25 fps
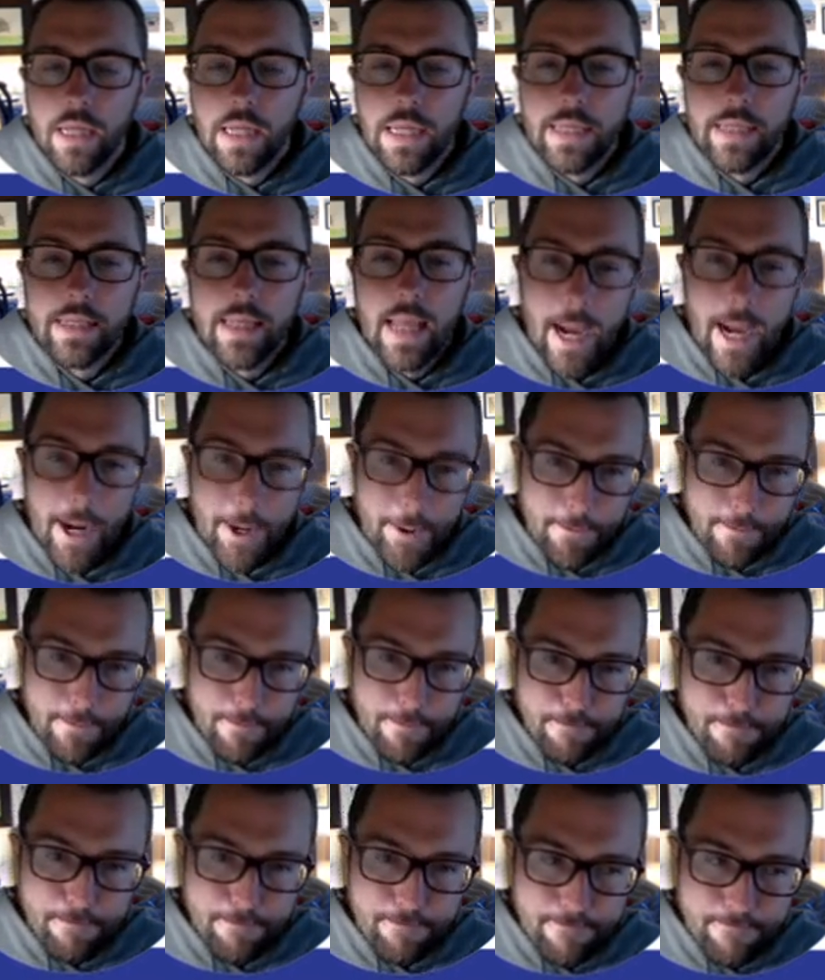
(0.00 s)
Now,
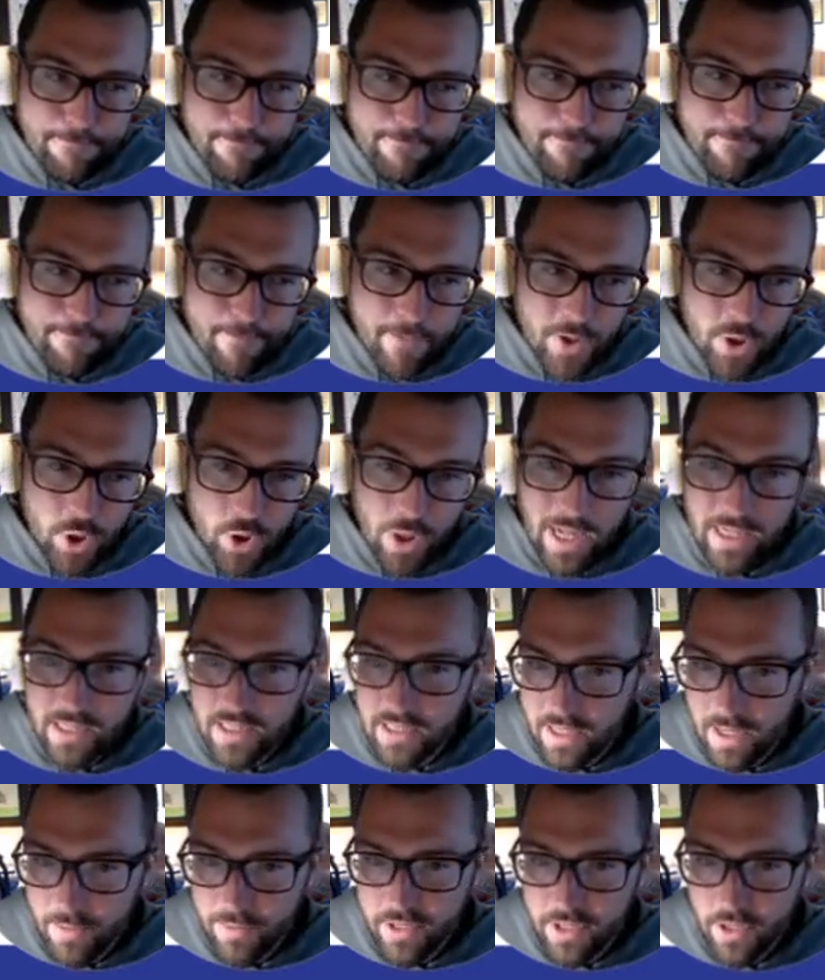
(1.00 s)
so that's
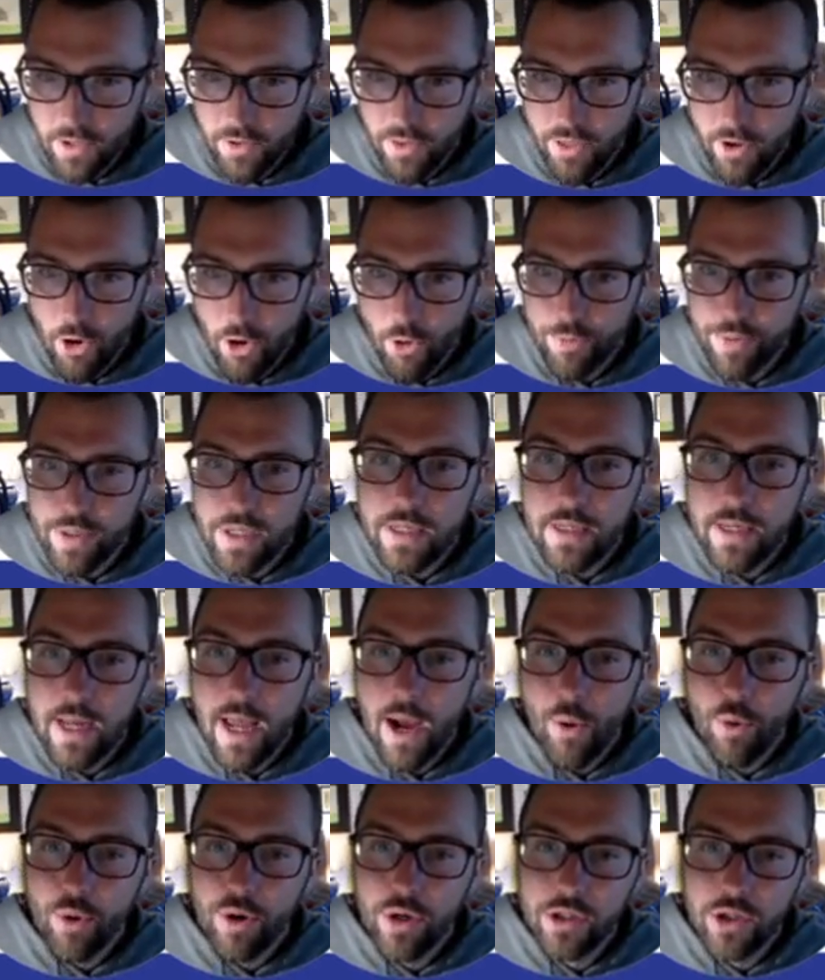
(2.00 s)
stem cell therapy.
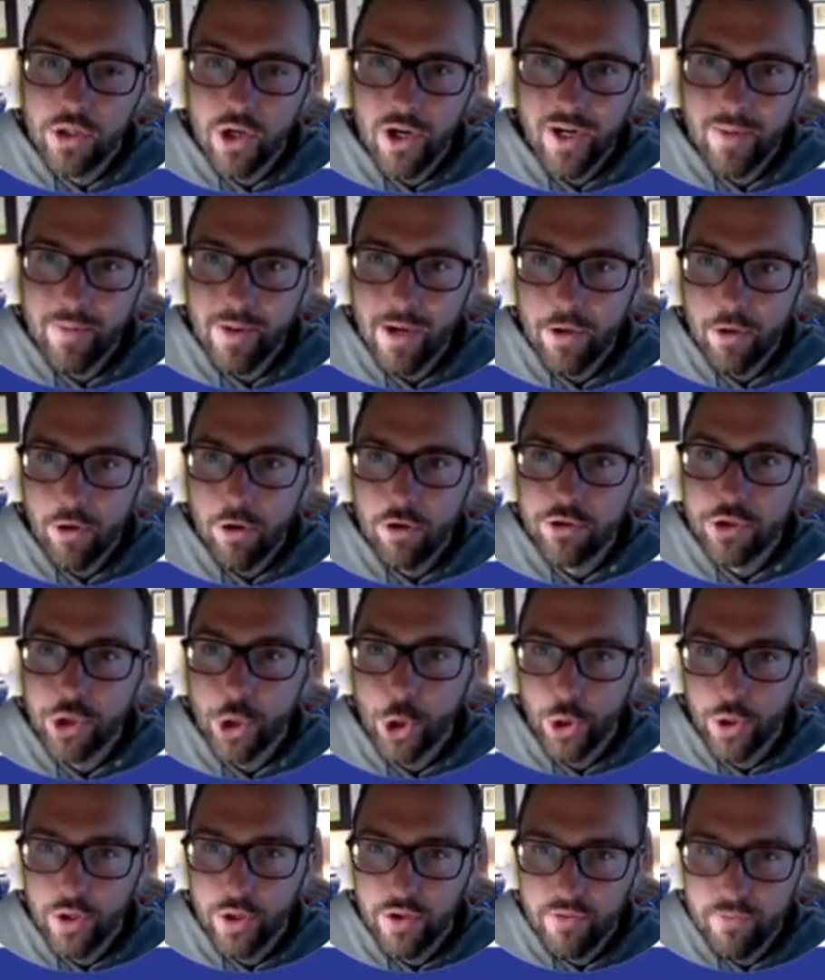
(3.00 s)
Now we're going to talk about
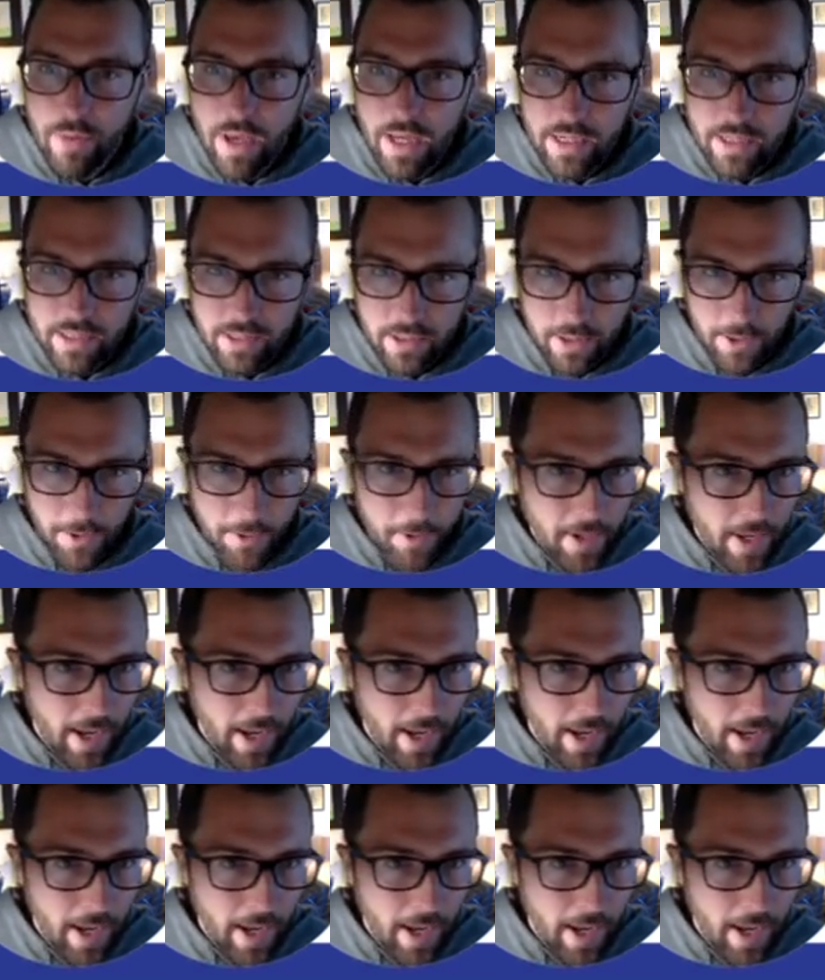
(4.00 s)
alternative medicine